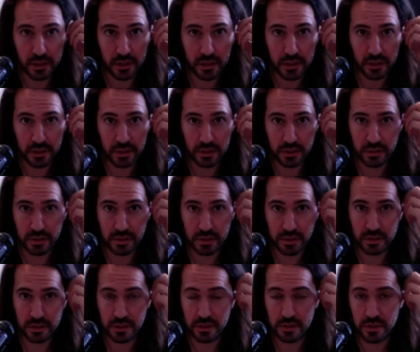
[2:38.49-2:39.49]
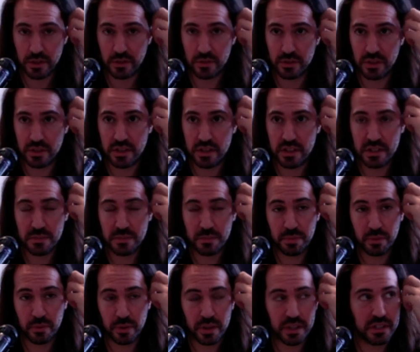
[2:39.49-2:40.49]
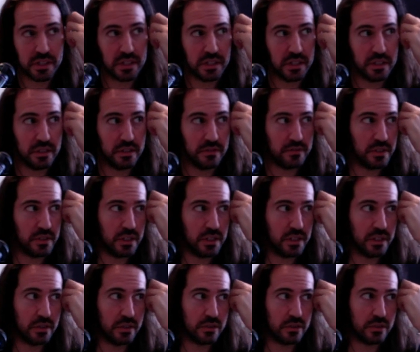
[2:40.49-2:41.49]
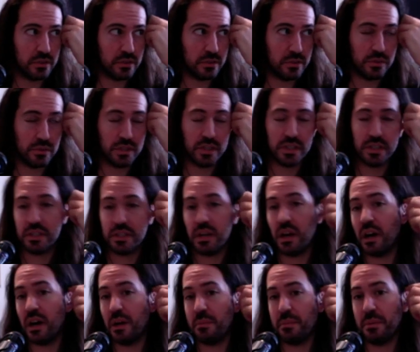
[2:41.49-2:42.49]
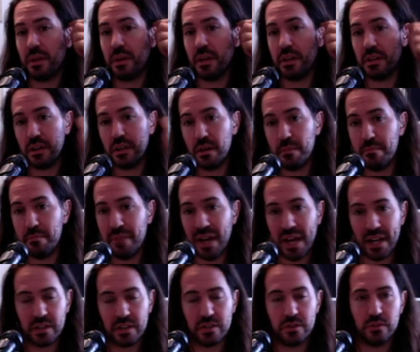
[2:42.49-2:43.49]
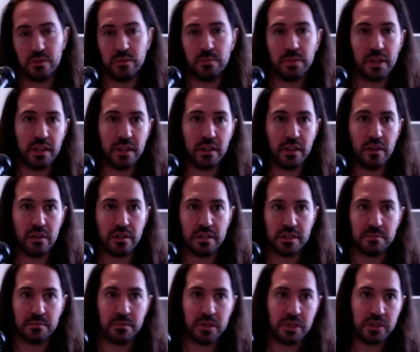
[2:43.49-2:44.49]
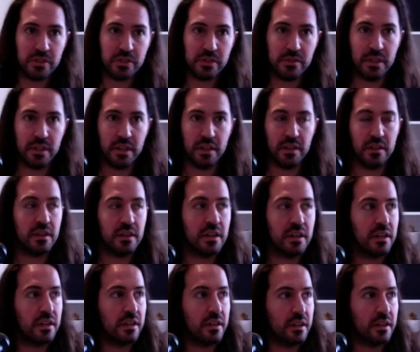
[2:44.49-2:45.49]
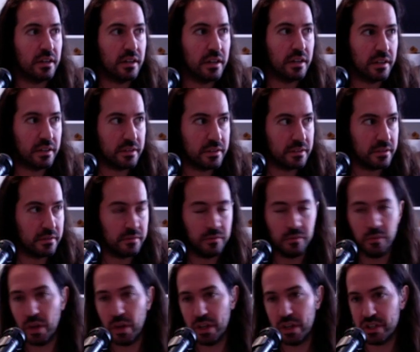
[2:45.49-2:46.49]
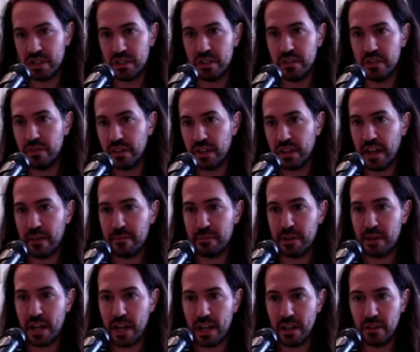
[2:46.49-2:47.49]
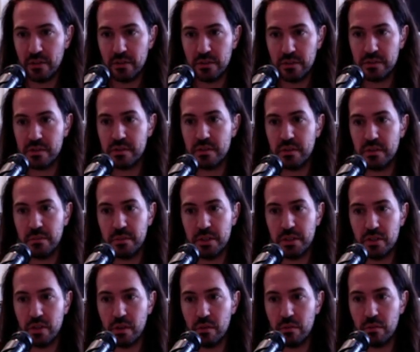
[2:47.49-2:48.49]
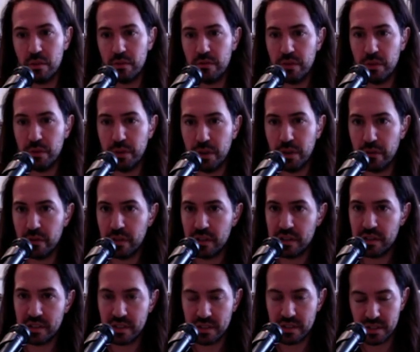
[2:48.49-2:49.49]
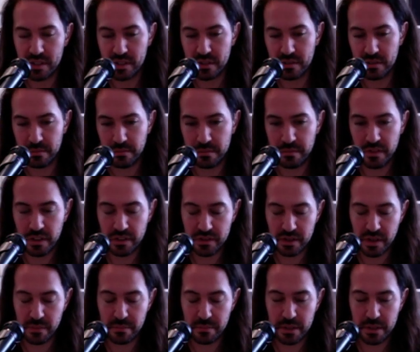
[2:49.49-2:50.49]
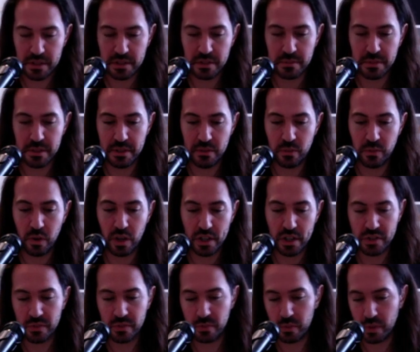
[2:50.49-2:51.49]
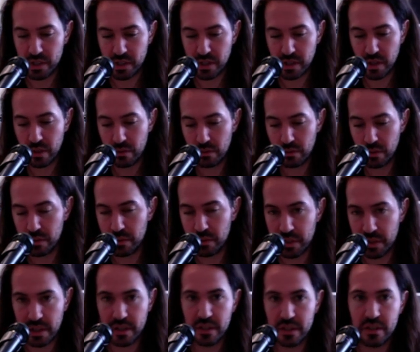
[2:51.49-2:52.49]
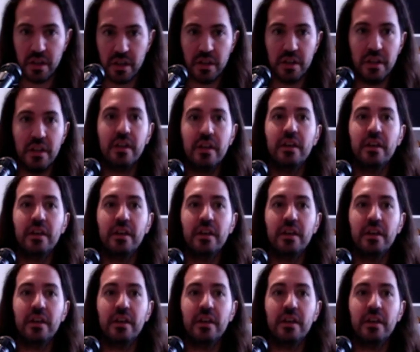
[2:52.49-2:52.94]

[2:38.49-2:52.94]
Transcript: You can use this point in the video to stop and come back to play along as much as you need. Watch the different camera angles. Make sure you're reviewing over these things. The video is not meant to be watched once through and then done.